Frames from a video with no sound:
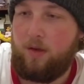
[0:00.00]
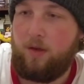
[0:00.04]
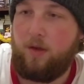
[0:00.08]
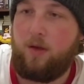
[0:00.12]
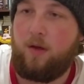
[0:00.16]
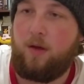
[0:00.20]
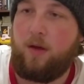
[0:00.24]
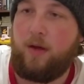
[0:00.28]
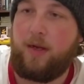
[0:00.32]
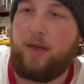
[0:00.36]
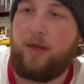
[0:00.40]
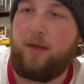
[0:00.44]

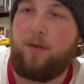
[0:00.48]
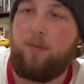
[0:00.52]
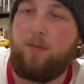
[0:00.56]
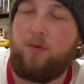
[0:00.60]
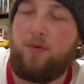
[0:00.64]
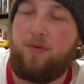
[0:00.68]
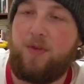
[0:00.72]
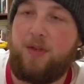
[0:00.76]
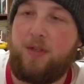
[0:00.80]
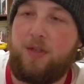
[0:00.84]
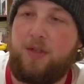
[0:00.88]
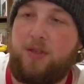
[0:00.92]
right,
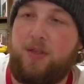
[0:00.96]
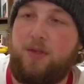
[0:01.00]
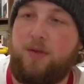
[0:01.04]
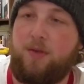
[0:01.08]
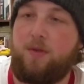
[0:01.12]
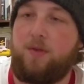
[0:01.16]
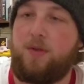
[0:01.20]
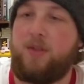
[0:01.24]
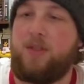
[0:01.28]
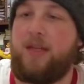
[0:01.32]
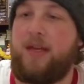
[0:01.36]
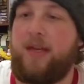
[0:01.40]
moving
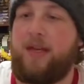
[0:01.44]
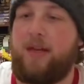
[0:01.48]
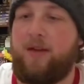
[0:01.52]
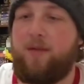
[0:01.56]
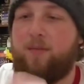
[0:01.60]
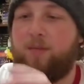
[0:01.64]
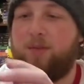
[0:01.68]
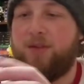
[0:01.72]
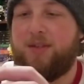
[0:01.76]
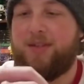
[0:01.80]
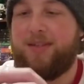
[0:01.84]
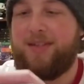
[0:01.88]
to day
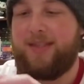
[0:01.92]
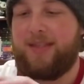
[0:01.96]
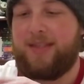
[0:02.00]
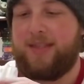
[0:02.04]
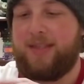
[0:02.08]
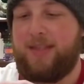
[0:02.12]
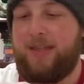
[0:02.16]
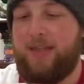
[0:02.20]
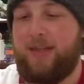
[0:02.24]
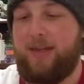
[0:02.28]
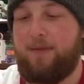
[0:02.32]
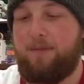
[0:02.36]
number
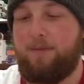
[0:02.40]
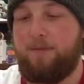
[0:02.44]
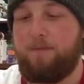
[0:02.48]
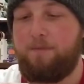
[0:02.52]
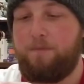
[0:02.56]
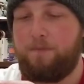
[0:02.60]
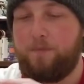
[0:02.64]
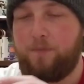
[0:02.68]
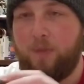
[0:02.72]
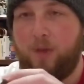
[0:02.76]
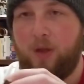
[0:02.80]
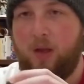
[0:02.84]
16.
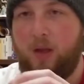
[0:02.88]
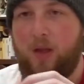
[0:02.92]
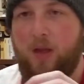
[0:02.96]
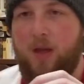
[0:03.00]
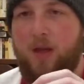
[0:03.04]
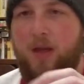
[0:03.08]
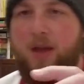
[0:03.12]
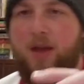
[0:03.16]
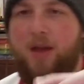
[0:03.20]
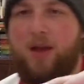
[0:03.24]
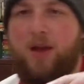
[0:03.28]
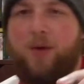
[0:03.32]

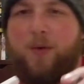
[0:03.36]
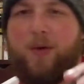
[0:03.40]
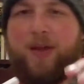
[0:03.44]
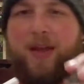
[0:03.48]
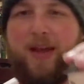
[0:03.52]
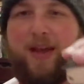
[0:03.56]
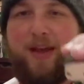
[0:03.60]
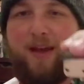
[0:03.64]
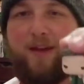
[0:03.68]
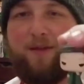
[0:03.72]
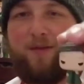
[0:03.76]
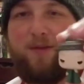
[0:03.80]
We
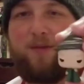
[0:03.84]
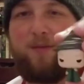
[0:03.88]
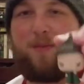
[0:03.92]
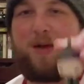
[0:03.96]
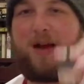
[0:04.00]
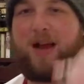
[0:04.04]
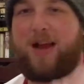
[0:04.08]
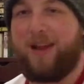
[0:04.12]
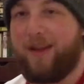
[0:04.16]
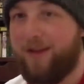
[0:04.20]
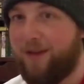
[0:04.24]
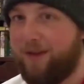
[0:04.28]
have
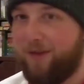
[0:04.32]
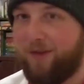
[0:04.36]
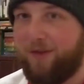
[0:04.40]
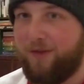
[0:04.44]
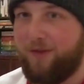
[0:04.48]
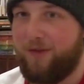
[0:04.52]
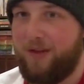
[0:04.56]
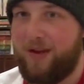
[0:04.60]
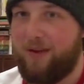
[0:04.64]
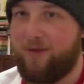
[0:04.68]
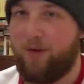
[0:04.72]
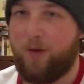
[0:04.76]
my
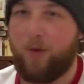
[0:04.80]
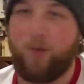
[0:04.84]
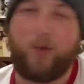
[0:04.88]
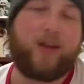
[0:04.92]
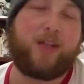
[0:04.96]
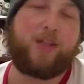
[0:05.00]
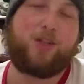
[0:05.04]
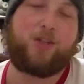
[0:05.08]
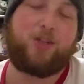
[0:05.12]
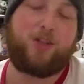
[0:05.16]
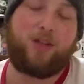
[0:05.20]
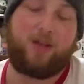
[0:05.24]
favorite
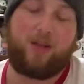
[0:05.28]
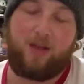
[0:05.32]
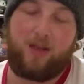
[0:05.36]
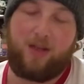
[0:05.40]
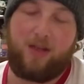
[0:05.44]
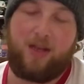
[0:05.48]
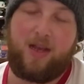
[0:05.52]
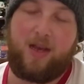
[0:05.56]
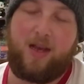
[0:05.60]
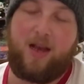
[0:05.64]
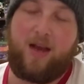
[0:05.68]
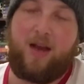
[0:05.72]
witch,
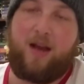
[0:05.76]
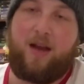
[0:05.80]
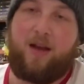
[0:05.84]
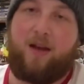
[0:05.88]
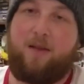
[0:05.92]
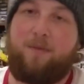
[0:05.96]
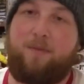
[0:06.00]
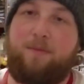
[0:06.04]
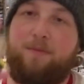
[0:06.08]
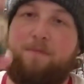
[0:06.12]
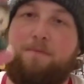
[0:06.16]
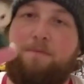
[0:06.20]

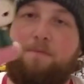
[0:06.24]
Mcgonagall.